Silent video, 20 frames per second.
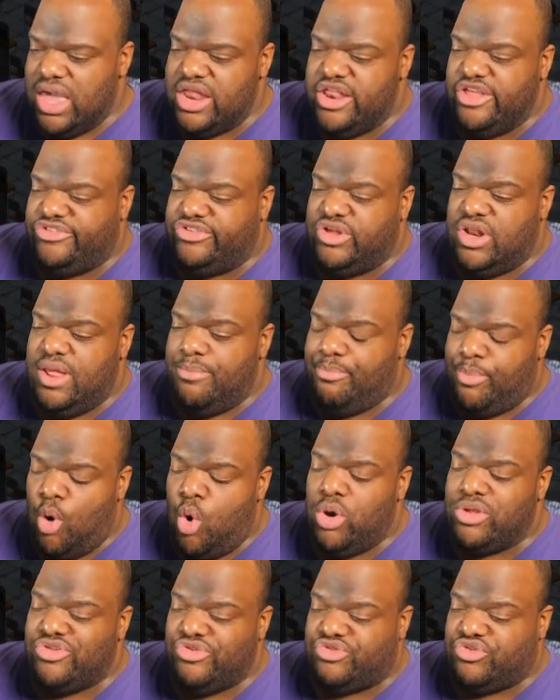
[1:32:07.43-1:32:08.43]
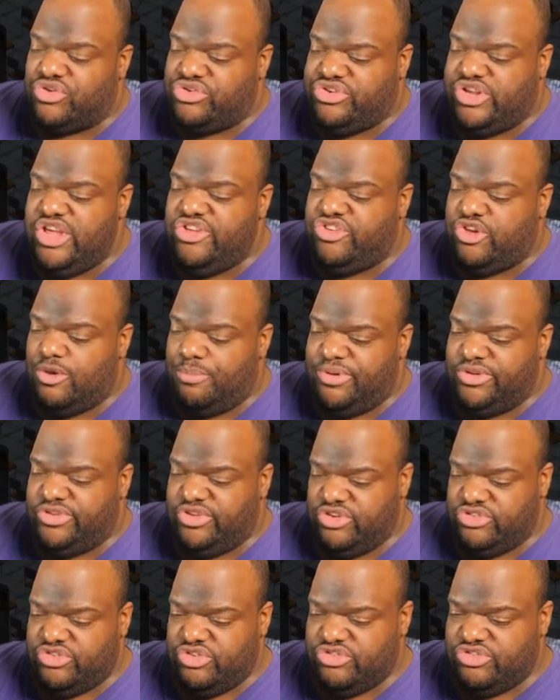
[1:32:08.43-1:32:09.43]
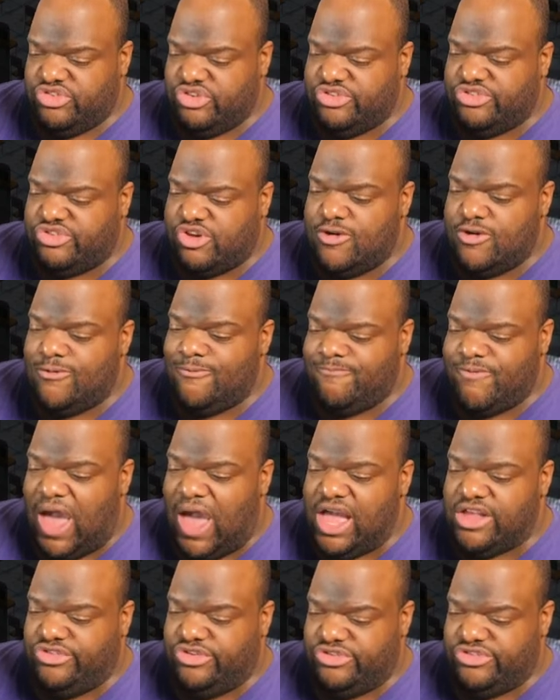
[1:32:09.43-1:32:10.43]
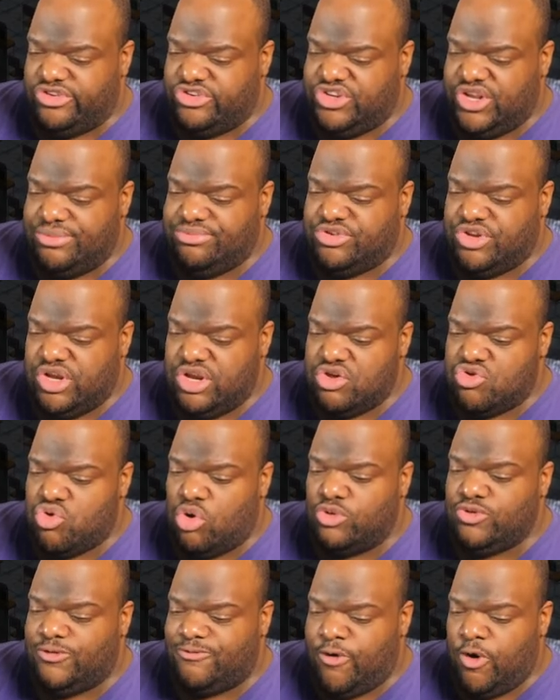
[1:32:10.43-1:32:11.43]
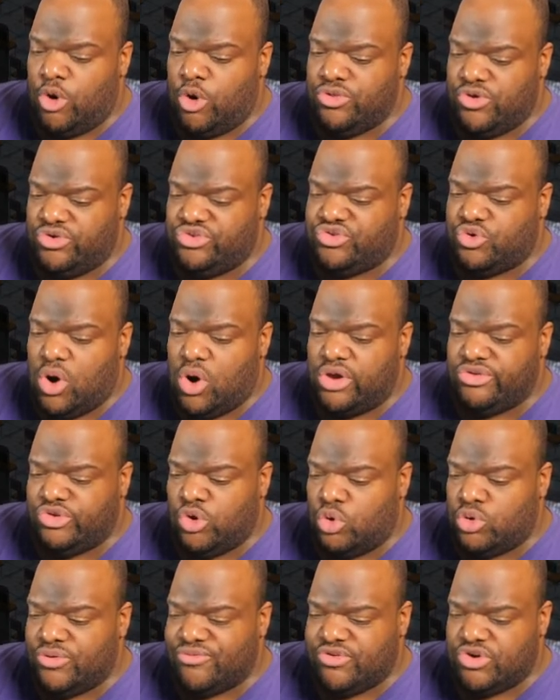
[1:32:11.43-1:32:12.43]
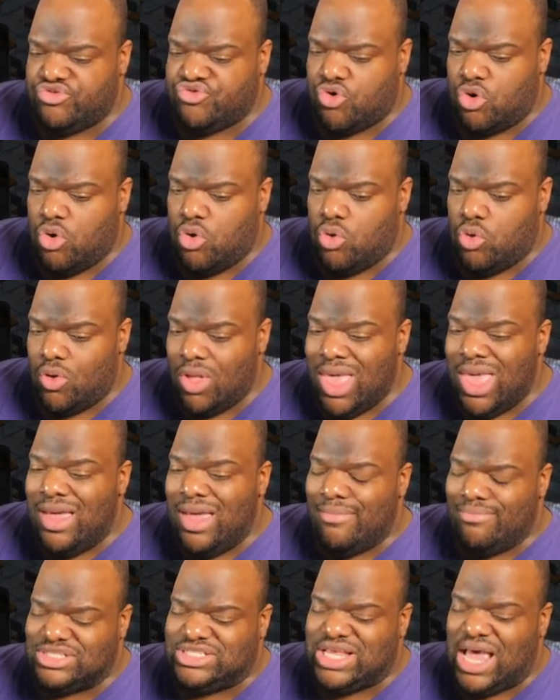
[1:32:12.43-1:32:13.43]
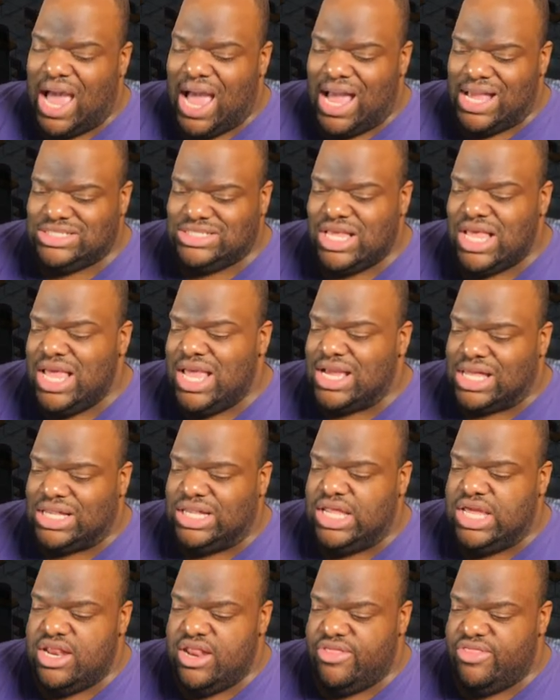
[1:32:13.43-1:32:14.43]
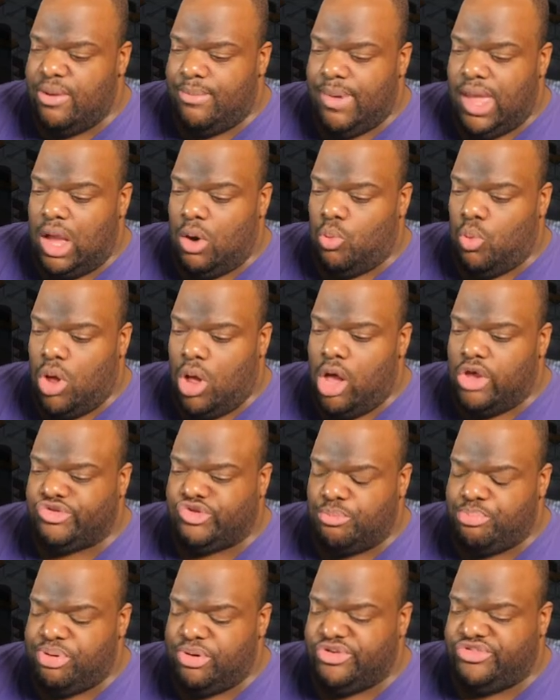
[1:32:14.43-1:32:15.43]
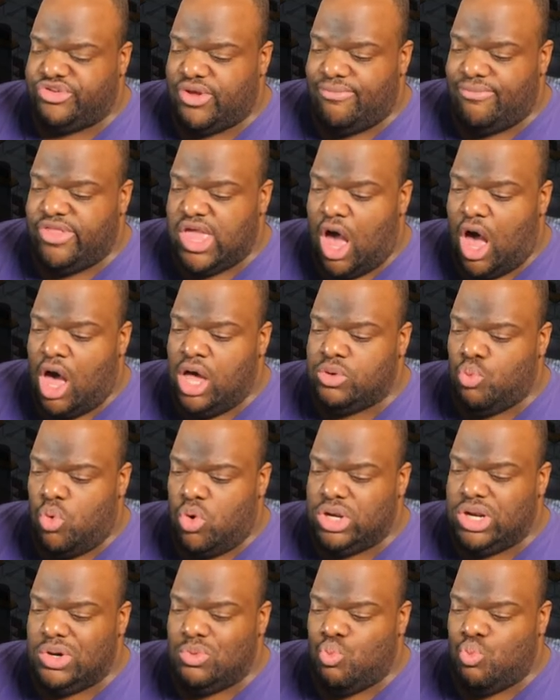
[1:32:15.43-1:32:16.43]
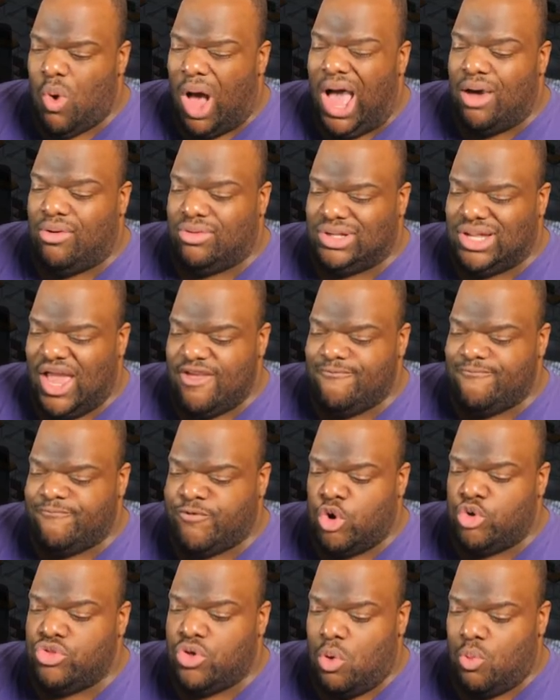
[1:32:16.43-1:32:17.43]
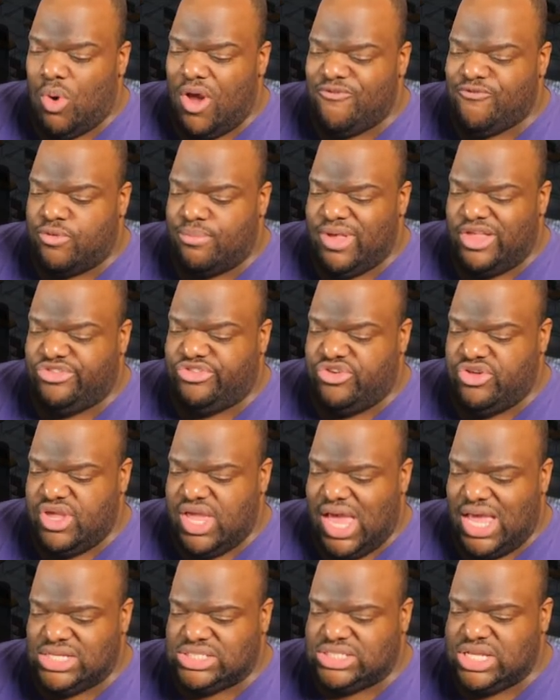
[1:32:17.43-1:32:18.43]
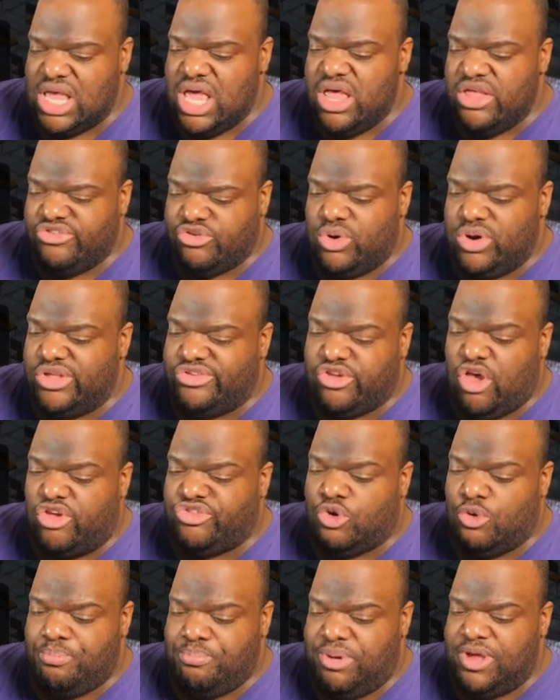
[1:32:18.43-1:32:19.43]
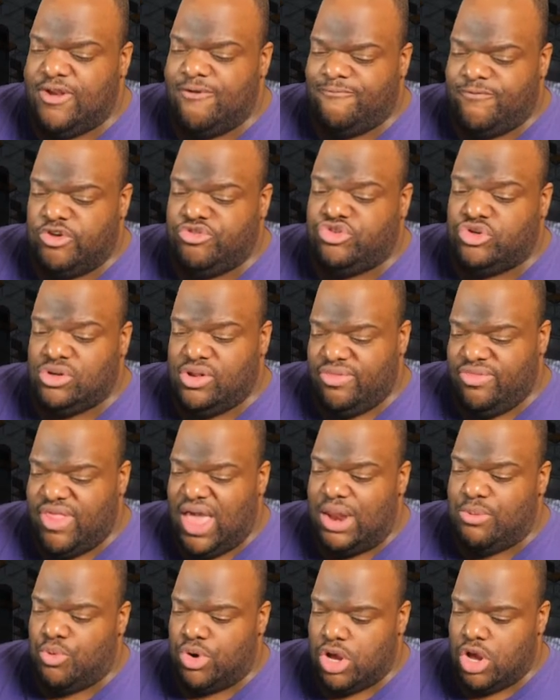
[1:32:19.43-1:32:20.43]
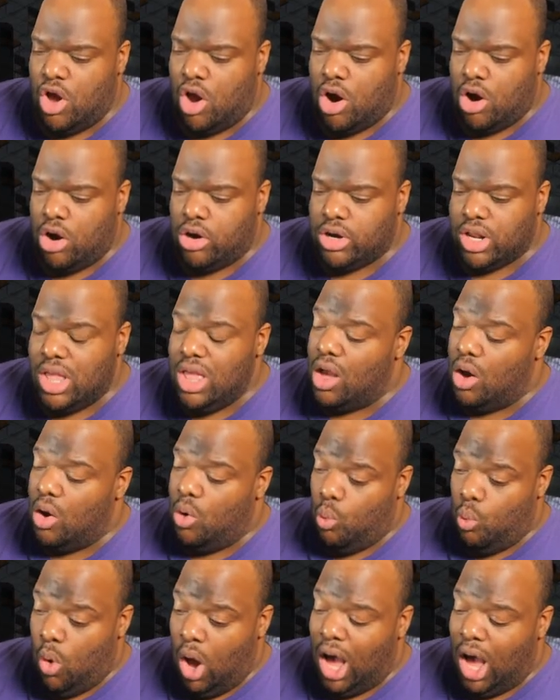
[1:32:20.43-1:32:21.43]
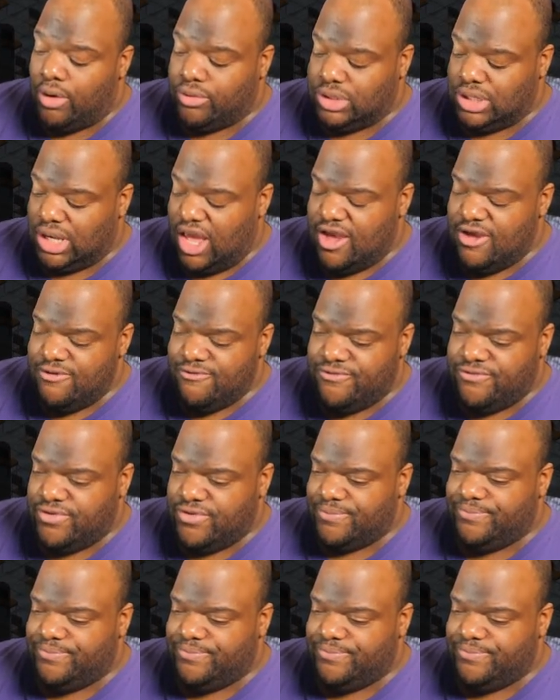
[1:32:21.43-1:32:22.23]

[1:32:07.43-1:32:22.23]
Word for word: It is an important strategic position should certain factions attempt to encroach further into our zone of control. Besides, cleaning them out will also push some of the unwanted wildlife further away from SGS, so it is also beneficial in that regard. Wildlife.